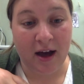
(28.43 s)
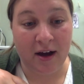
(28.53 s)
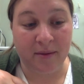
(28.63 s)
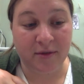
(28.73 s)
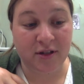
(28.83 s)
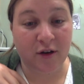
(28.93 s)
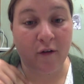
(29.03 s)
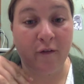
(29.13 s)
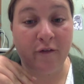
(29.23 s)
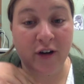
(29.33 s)

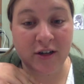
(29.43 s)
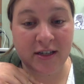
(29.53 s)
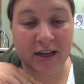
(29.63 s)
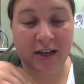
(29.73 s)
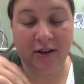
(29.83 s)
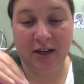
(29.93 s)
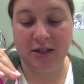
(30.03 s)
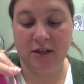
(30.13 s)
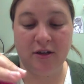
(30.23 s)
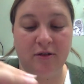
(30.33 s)
So first thing you need
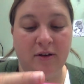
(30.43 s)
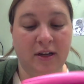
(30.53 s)
to do